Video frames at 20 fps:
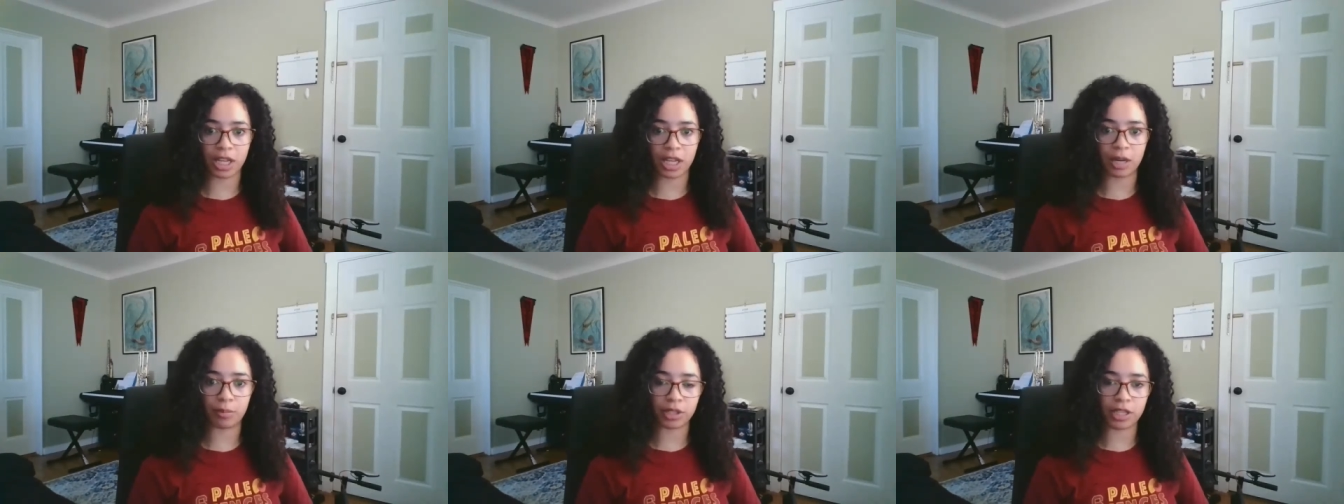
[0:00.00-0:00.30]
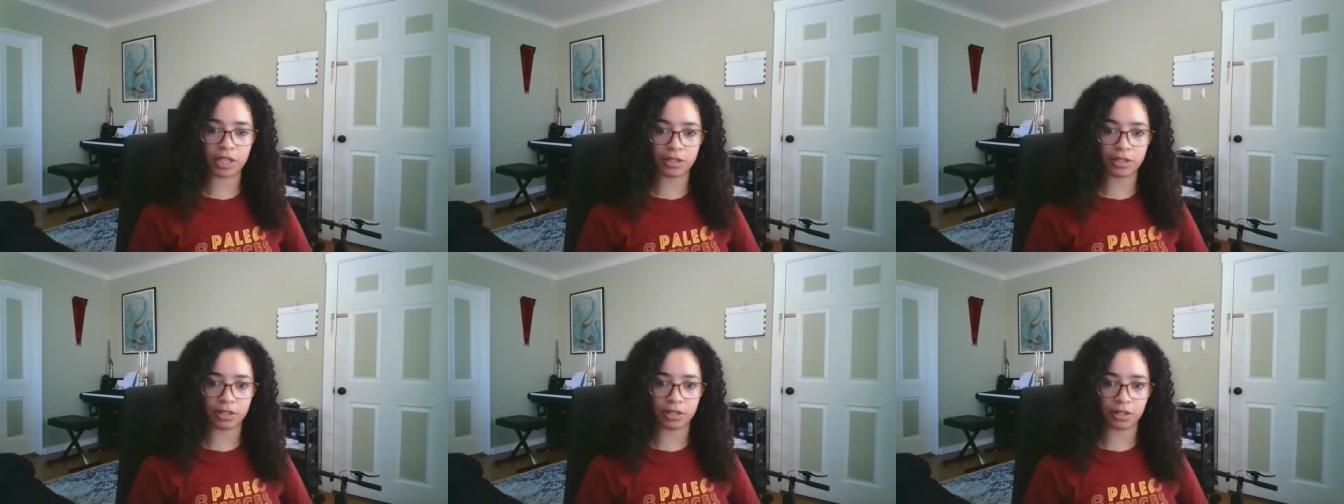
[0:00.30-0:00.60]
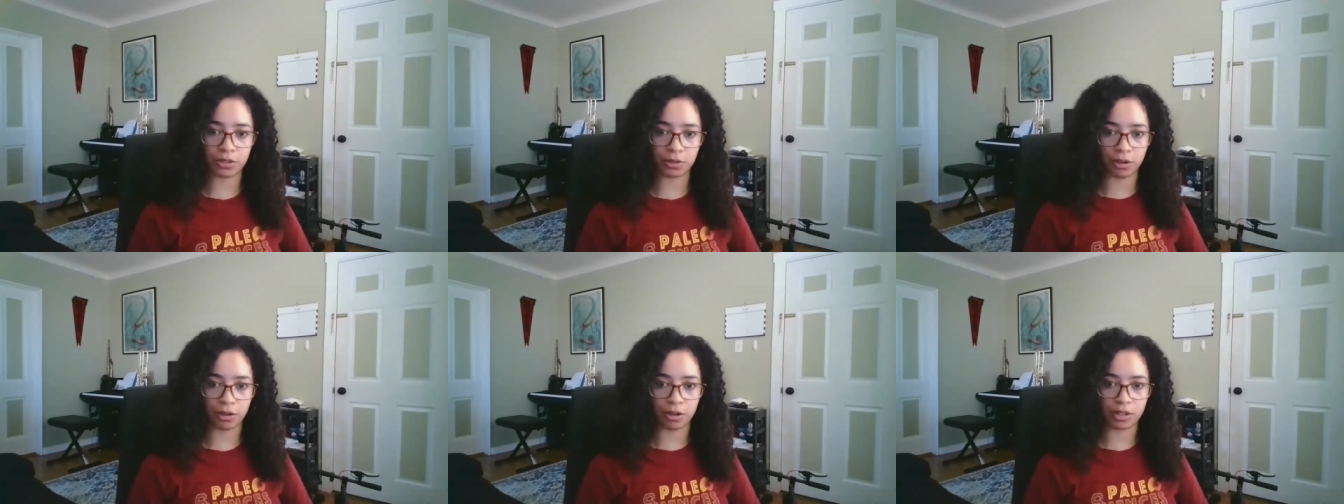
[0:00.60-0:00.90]
and
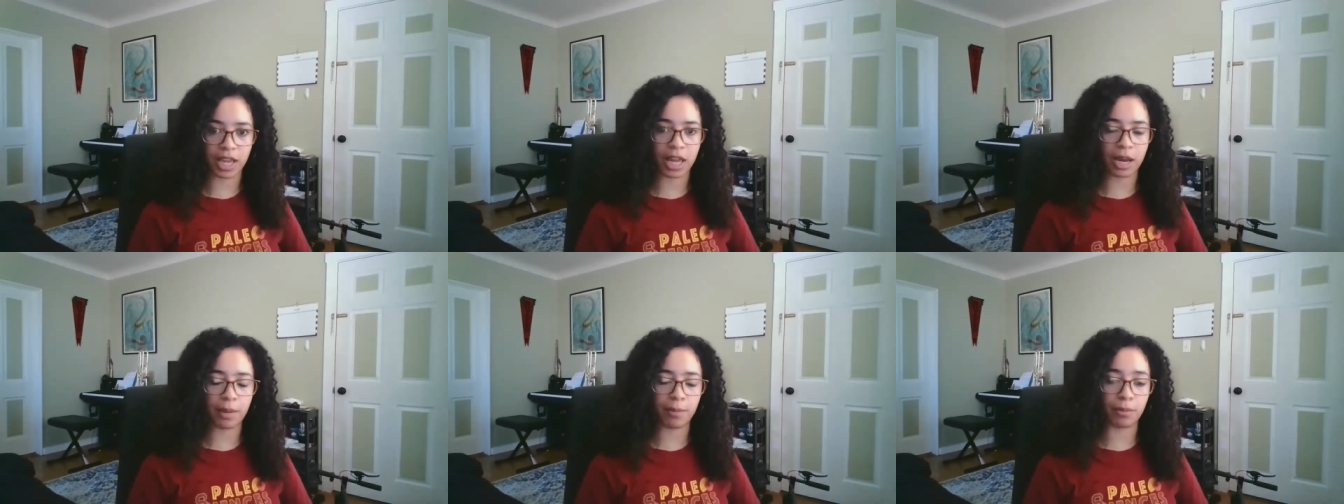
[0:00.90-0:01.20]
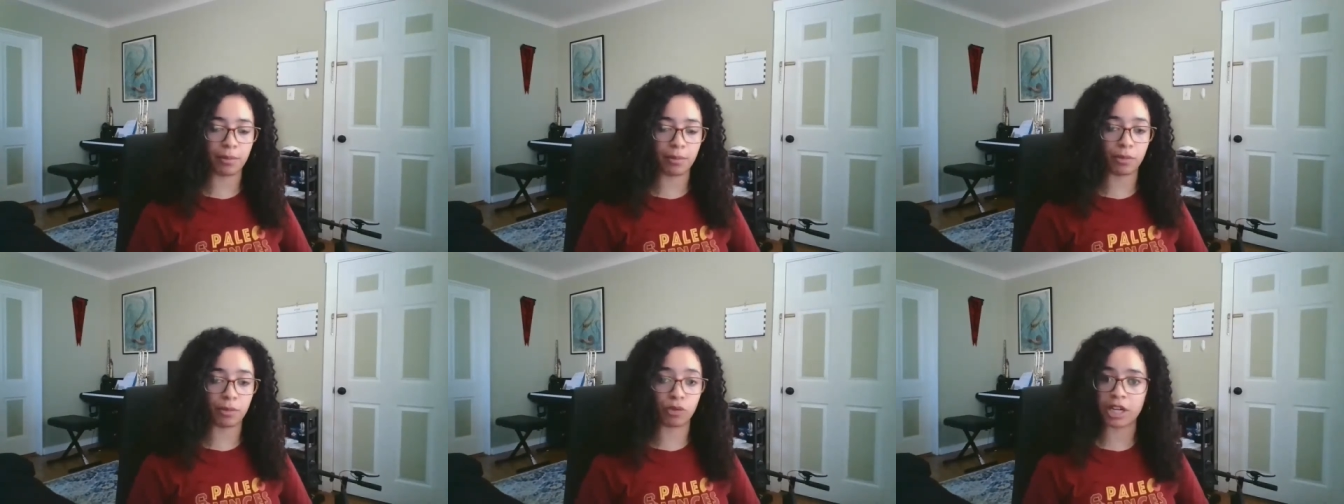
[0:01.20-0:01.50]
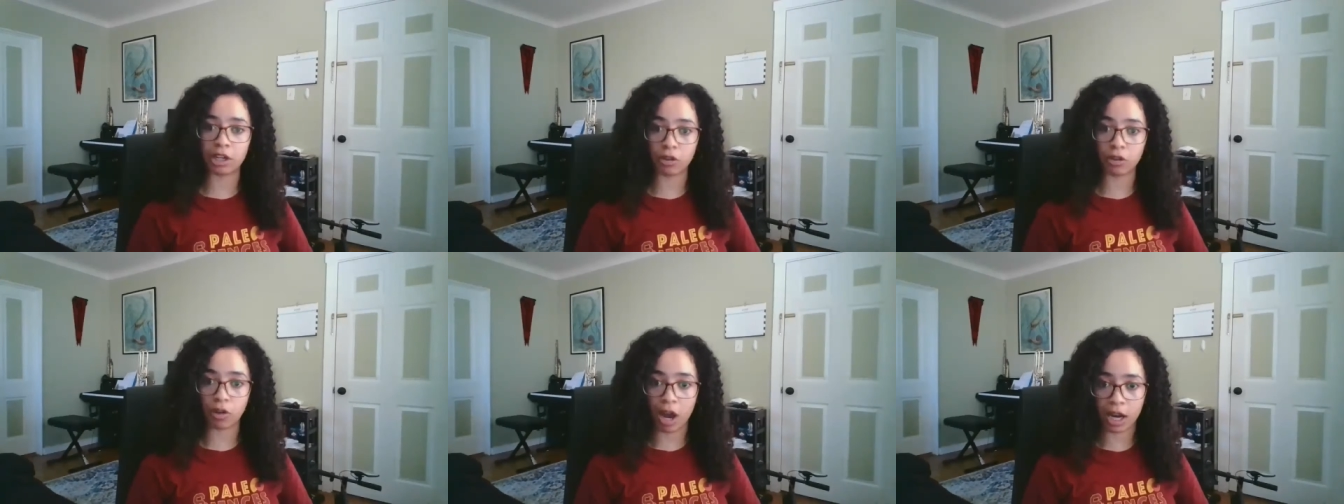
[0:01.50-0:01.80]
plesiosaurs and
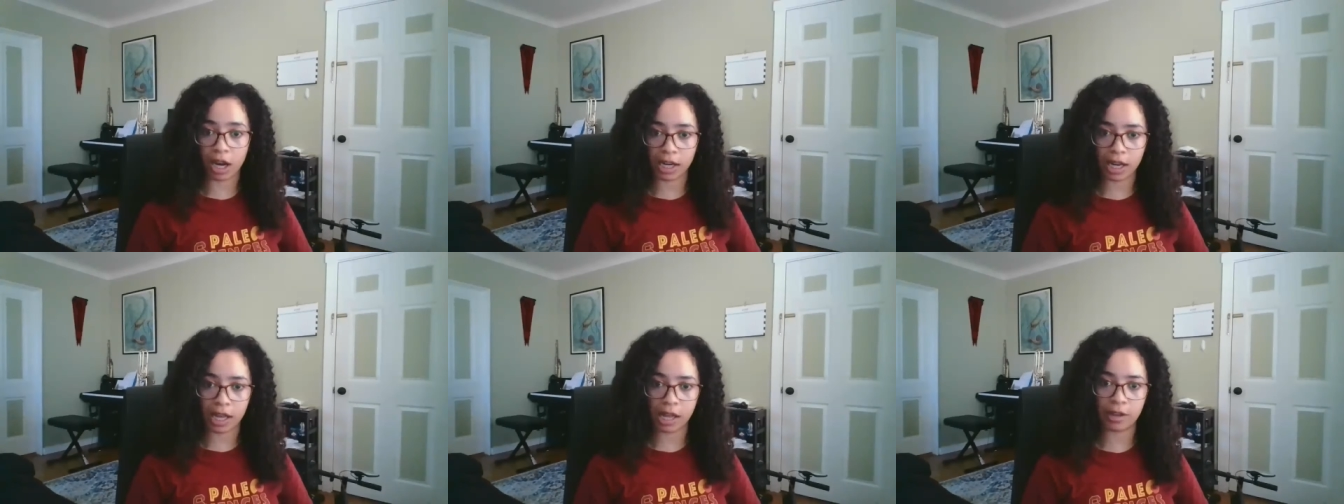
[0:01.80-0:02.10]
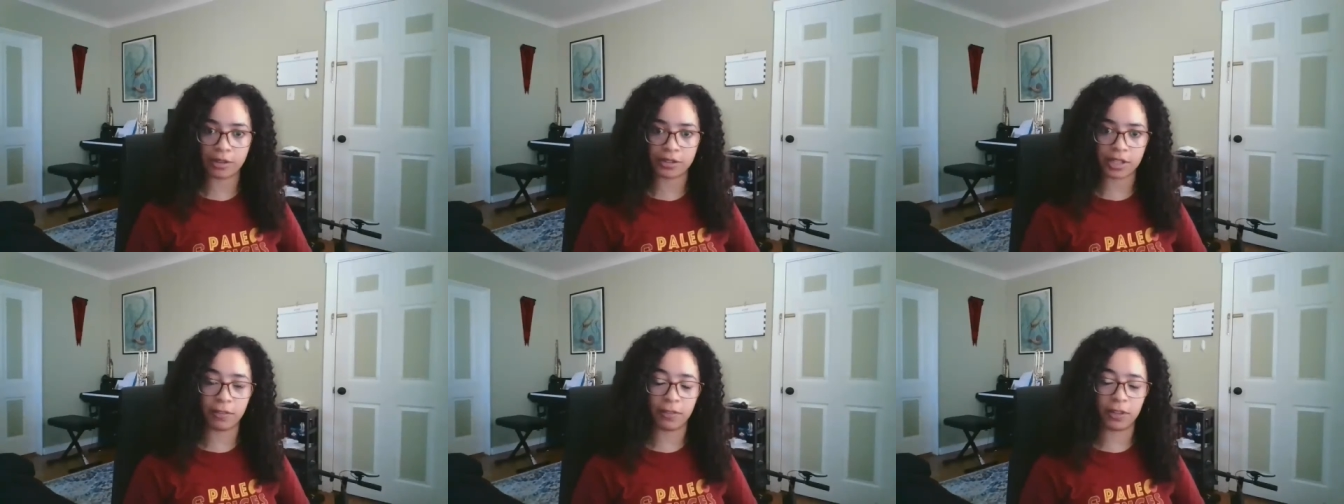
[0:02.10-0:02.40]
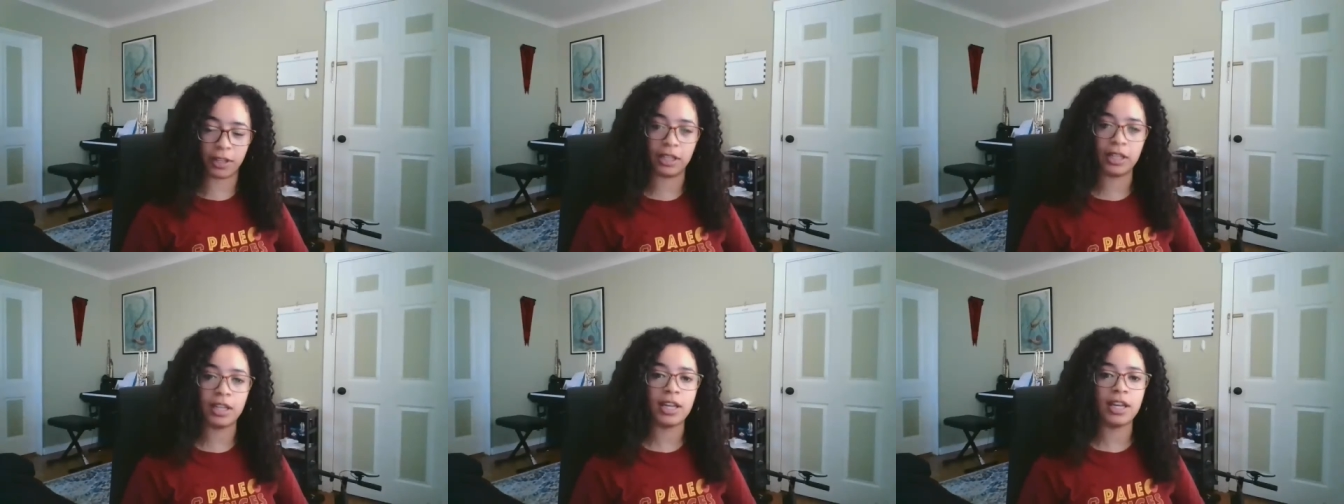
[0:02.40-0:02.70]
marine crocodiles
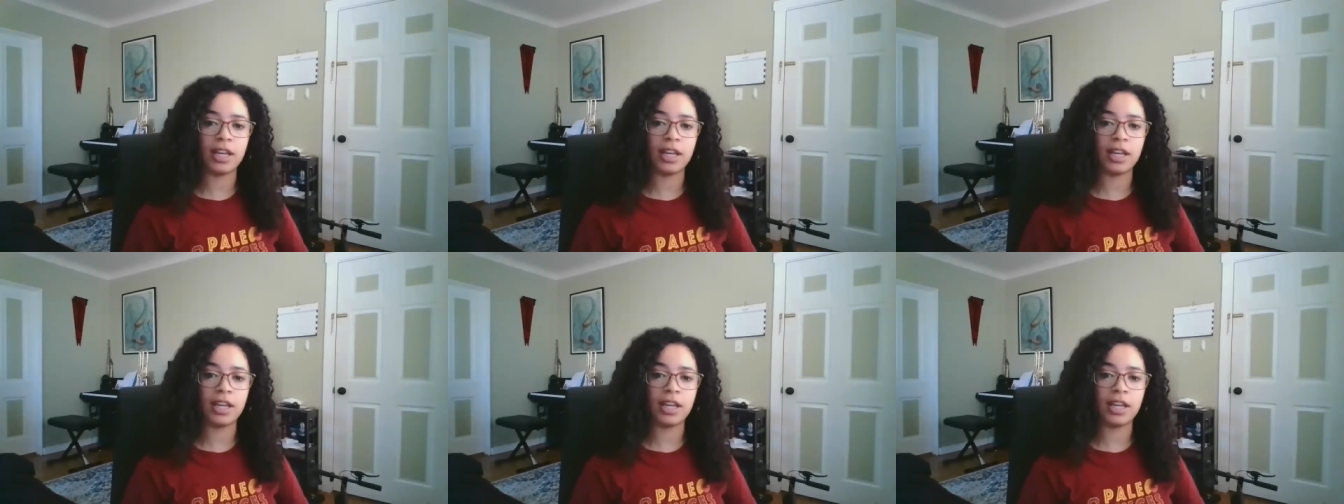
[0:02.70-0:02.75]
even